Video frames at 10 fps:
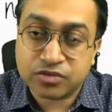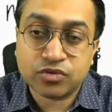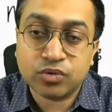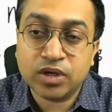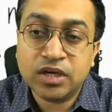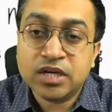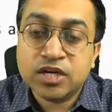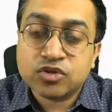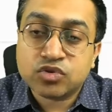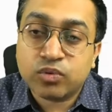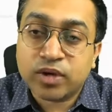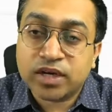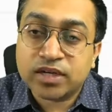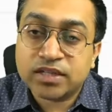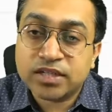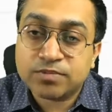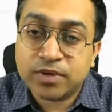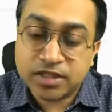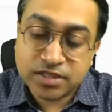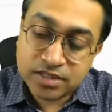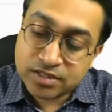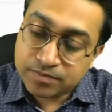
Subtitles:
Okay, so what are these branches?